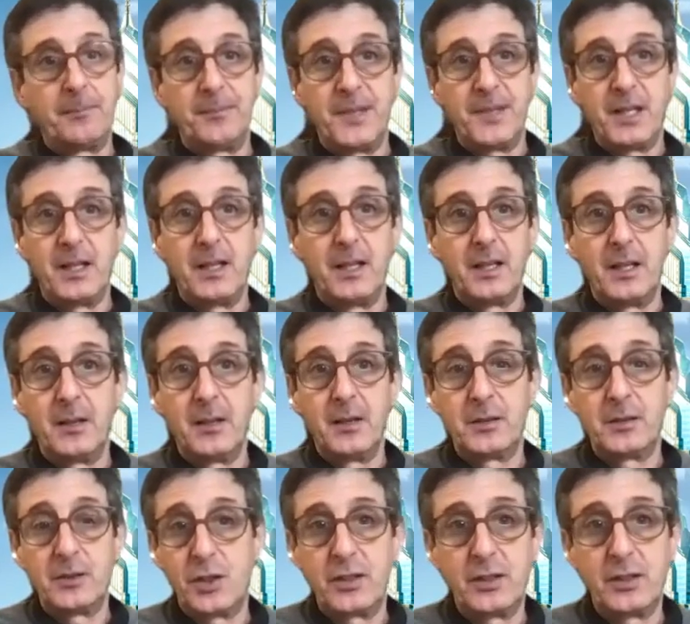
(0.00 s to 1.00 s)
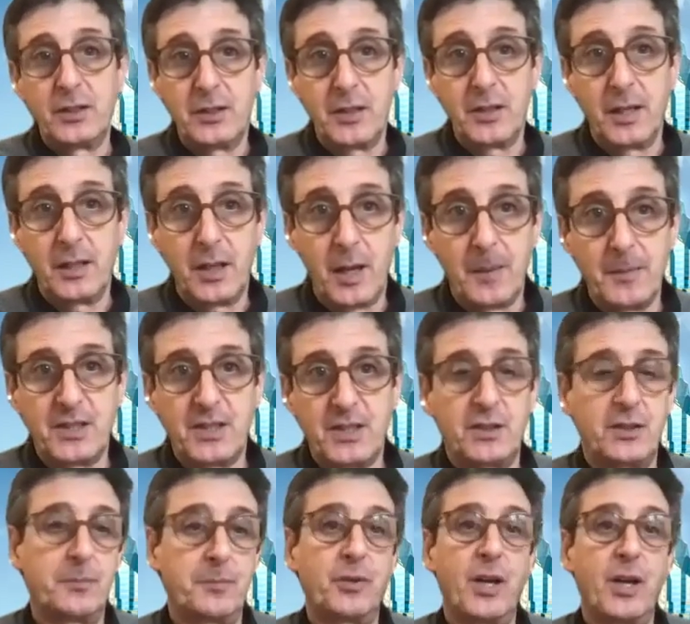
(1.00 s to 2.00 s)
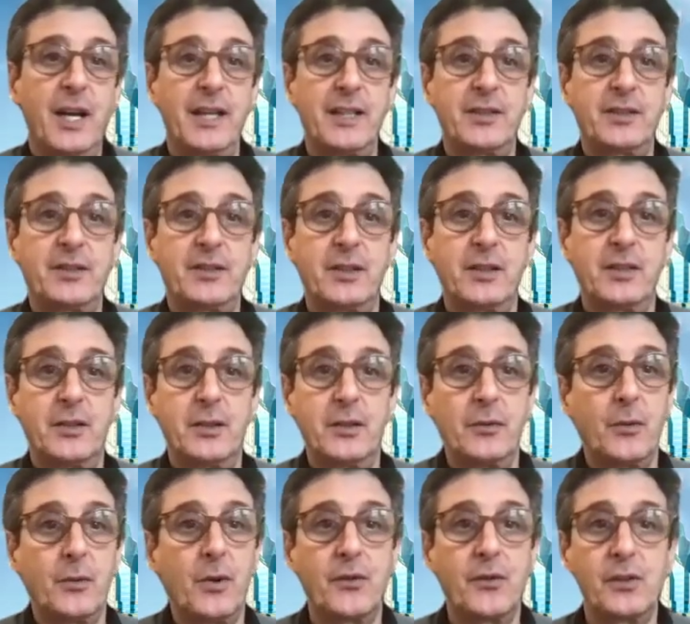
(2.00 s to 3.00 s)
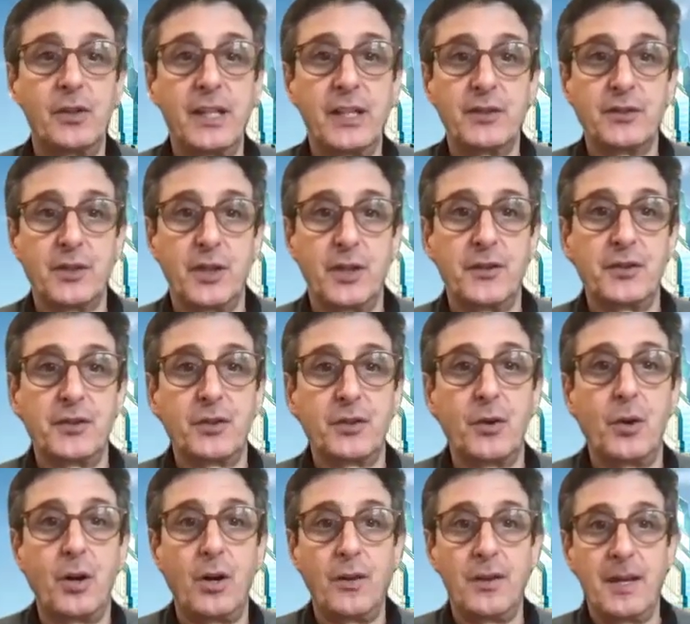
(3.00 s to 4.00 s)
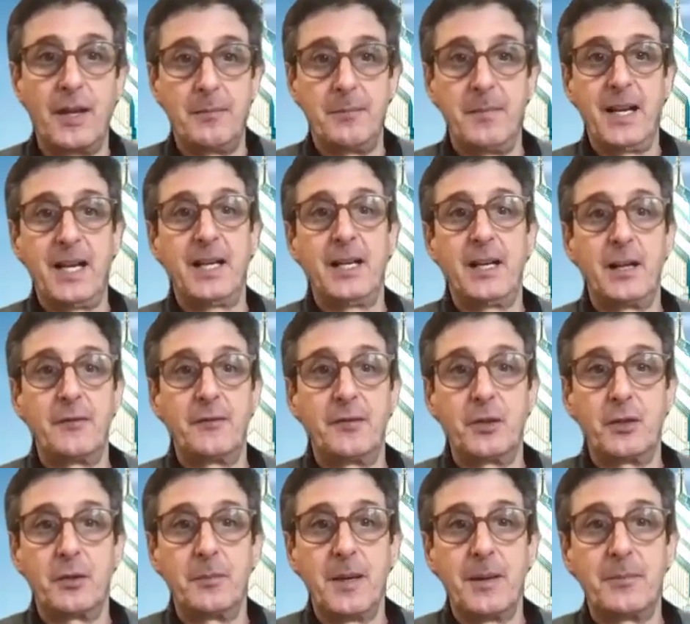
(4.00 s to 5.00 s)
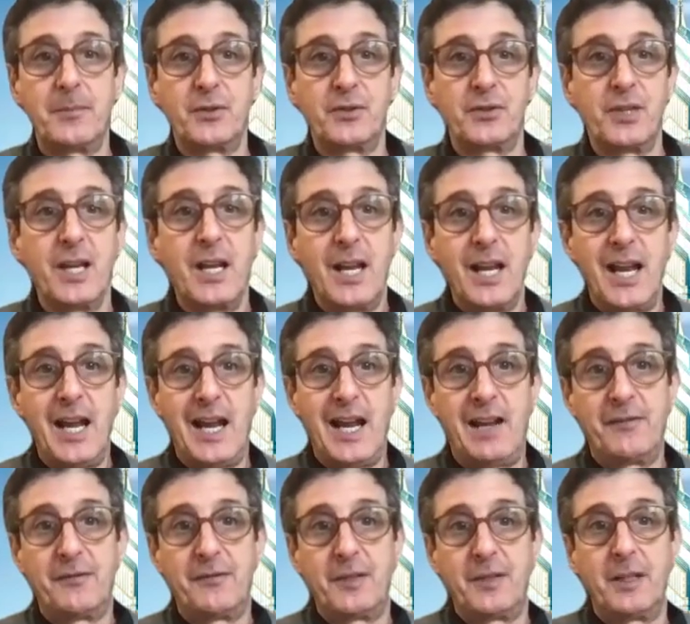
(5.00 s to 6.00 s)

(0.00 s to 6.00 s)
It shouldn't come as a surprise to all the leaders on this call that many of your members have